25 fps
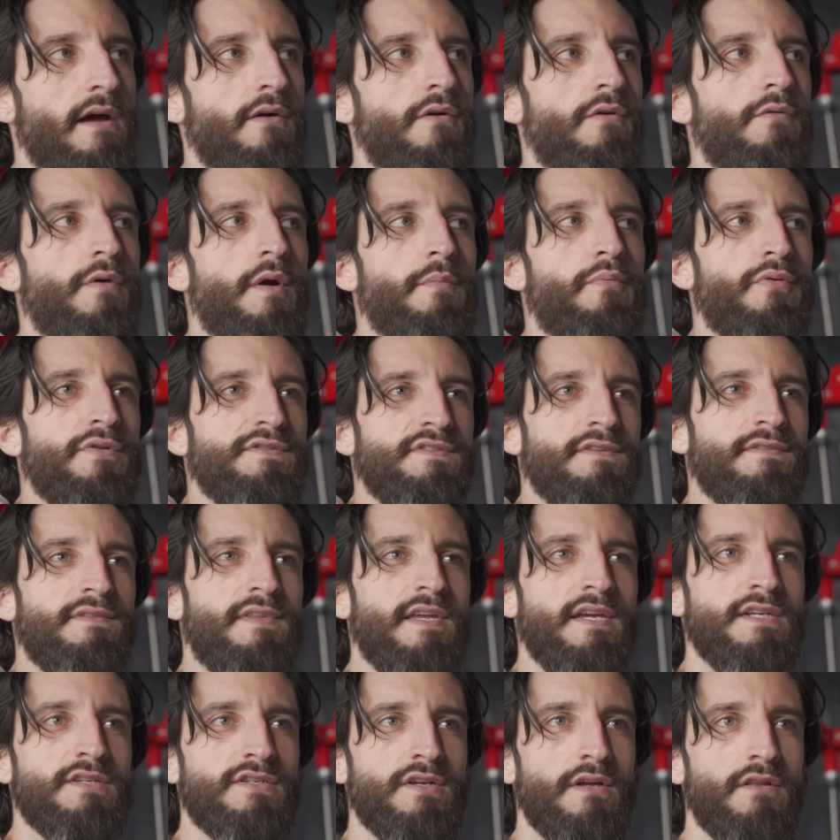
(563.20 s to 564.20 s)
a
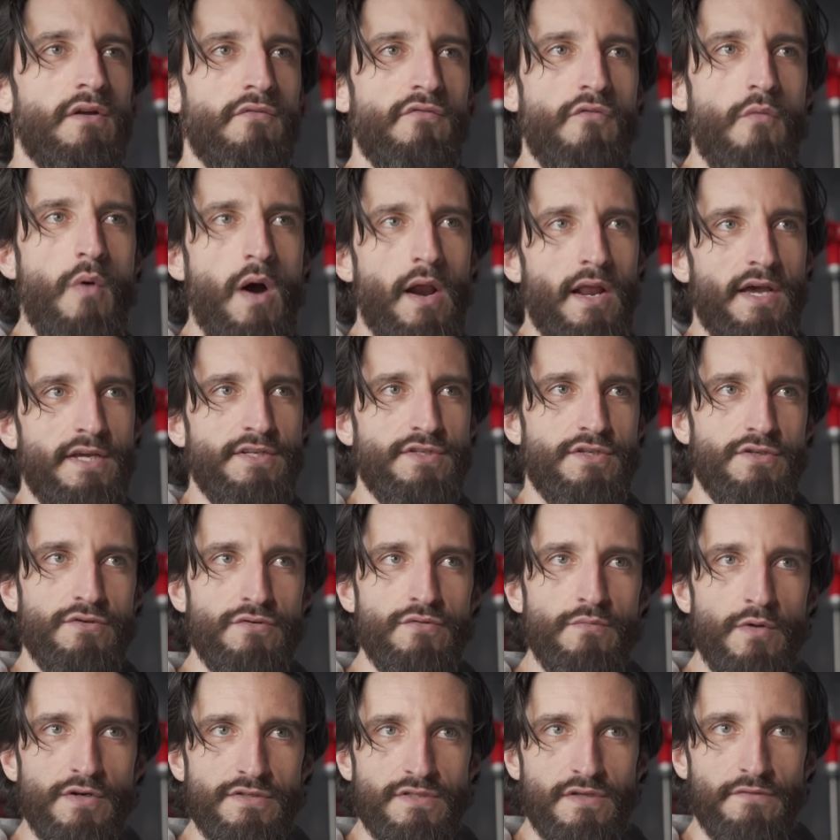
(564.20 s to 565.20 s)
representation of what I
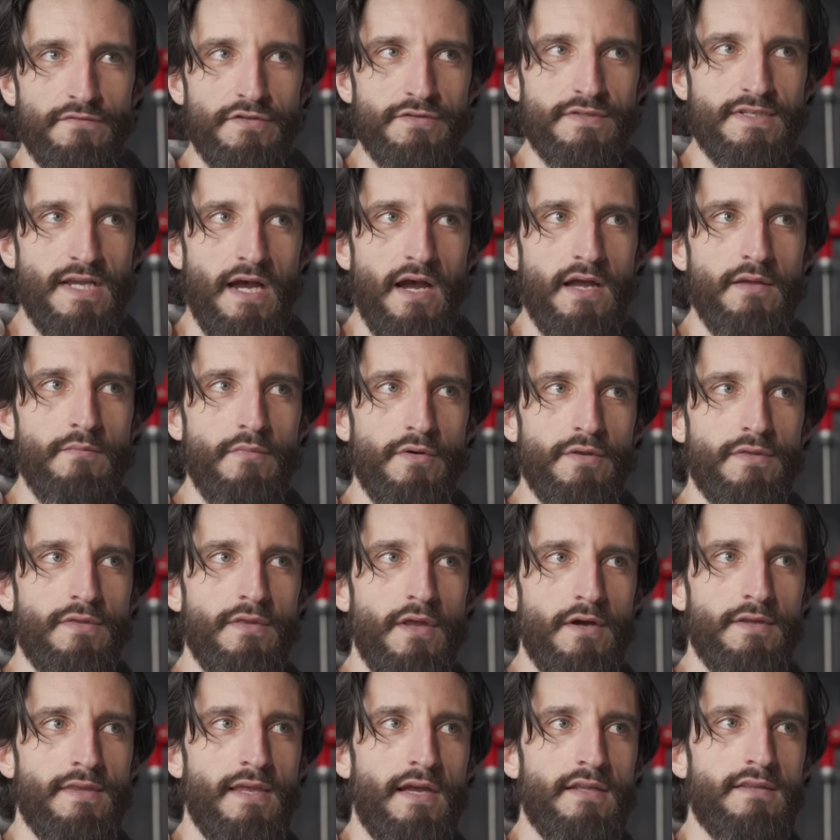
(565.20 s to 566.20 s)
do most of the time, but
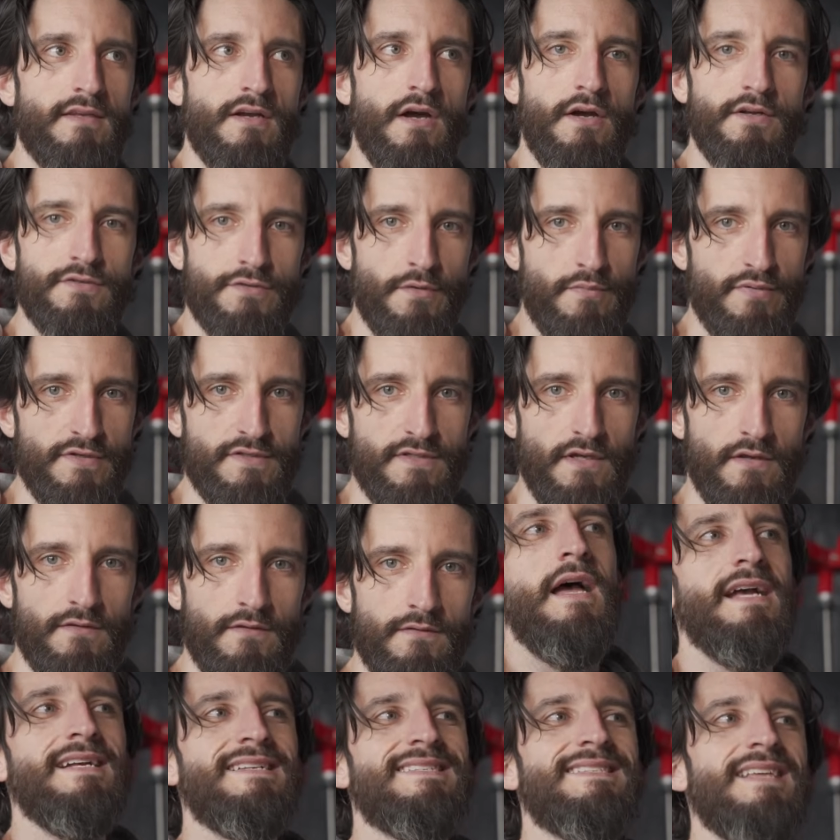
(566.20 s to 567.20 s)
not that much of
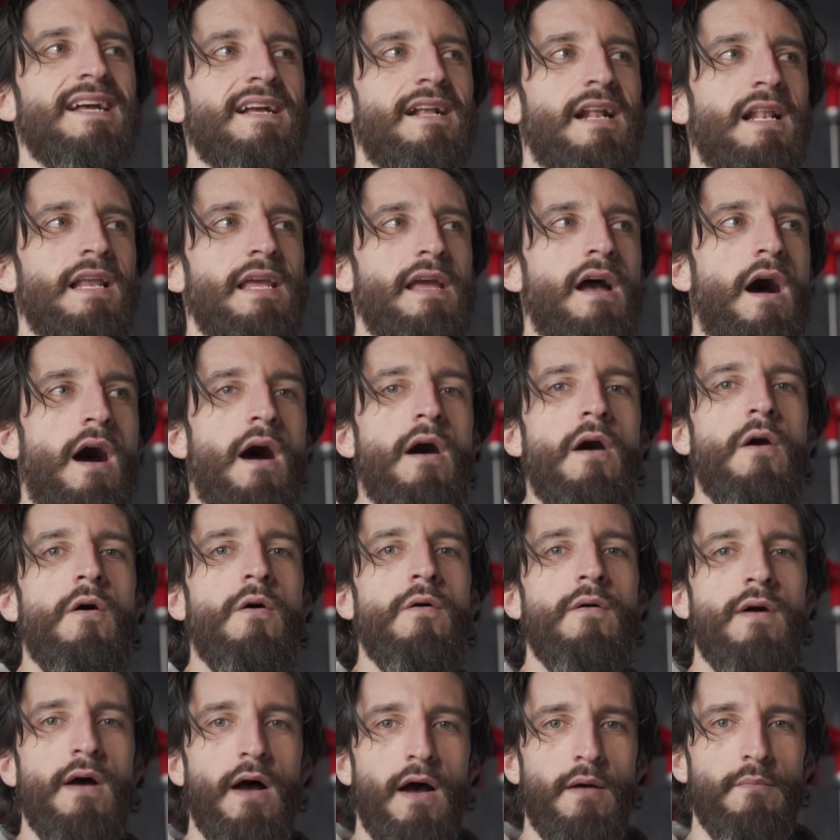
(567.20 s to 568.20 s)
it. And exactly
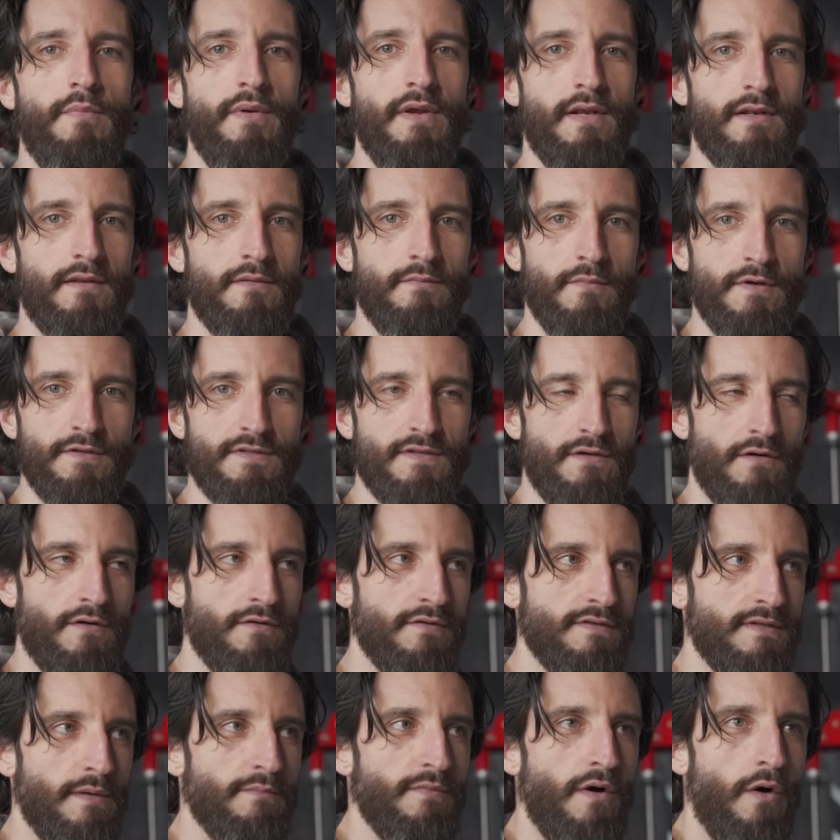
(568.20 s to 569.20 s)
how I build muscle,
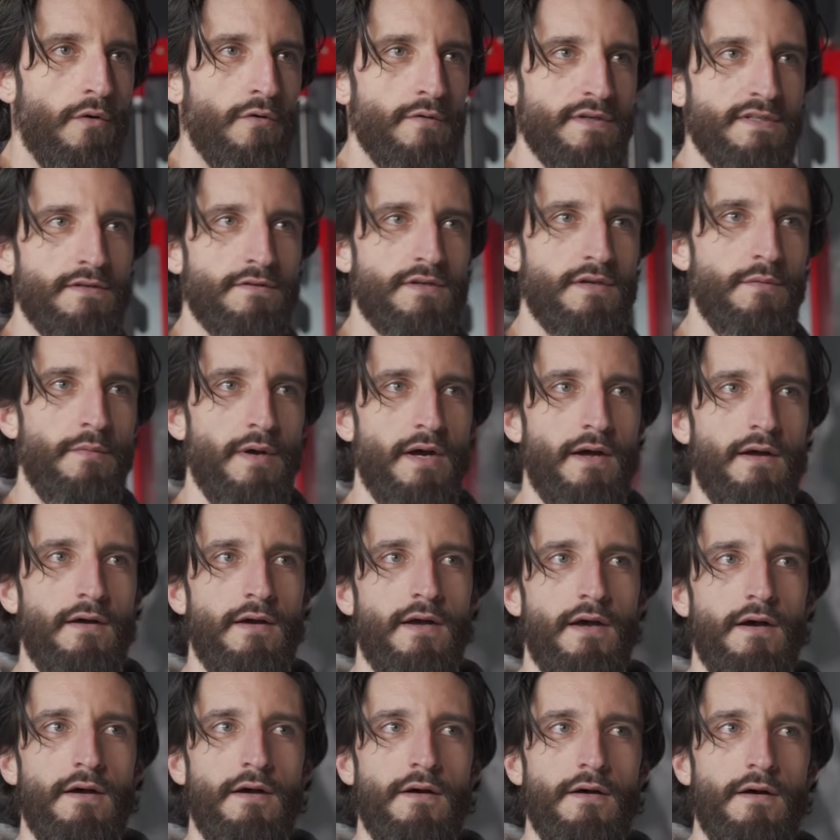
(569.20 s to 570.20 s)
because I'm always talking
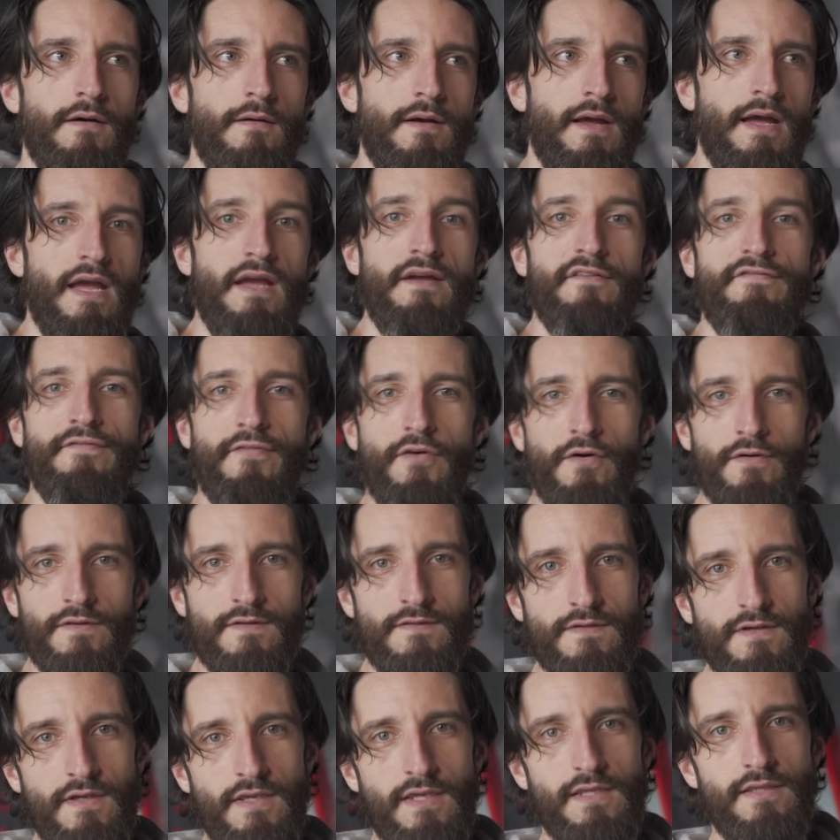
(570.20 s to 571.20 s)
about
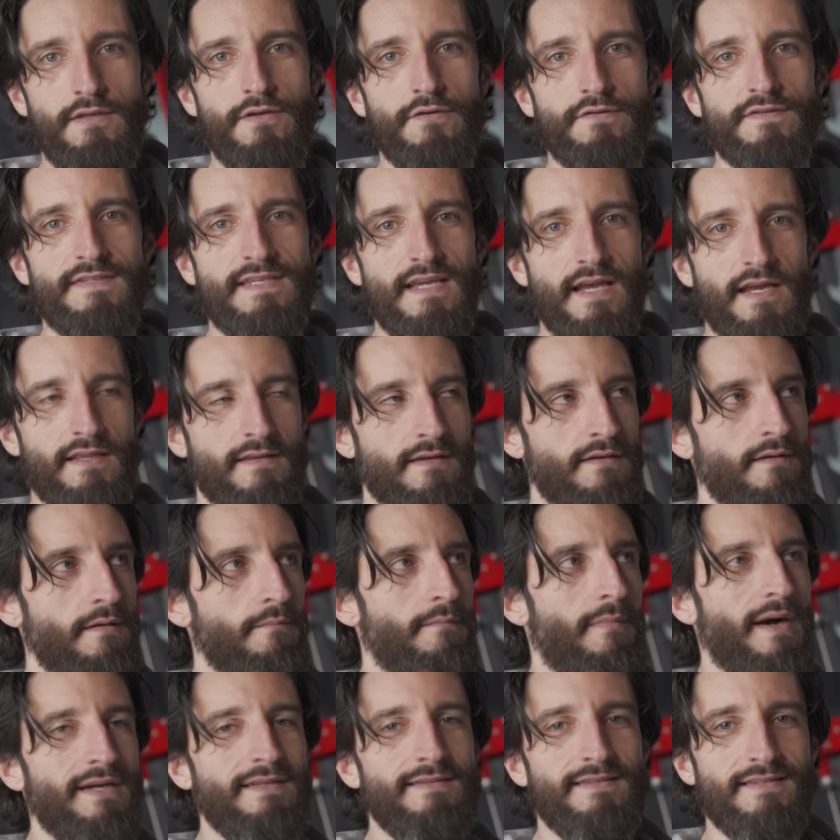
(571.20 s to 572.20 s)
effort in your set,
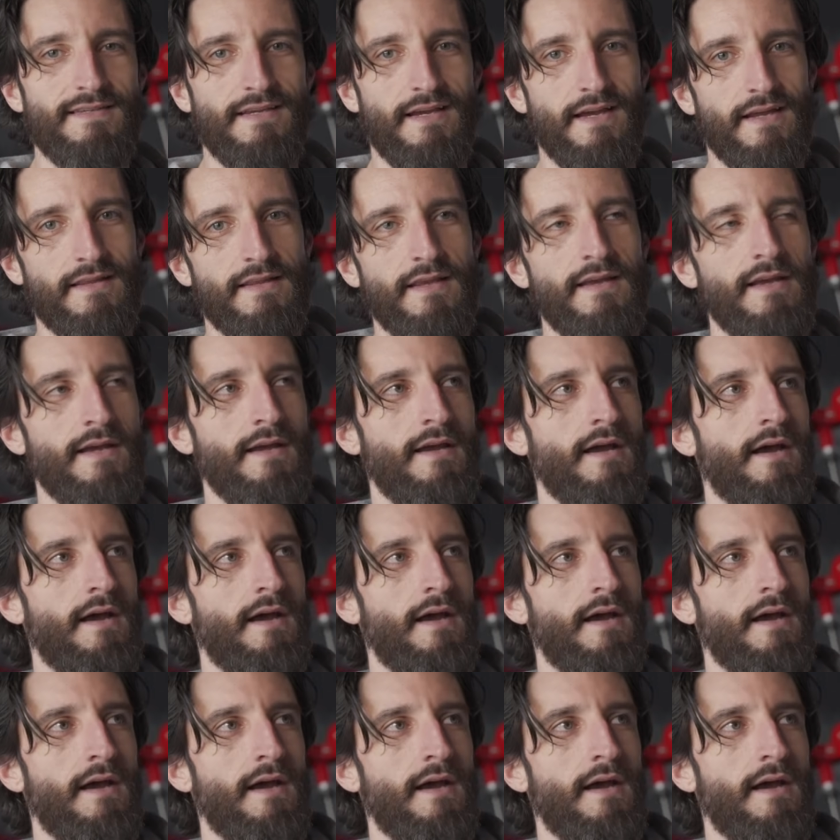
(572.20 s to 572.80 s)
in mindset,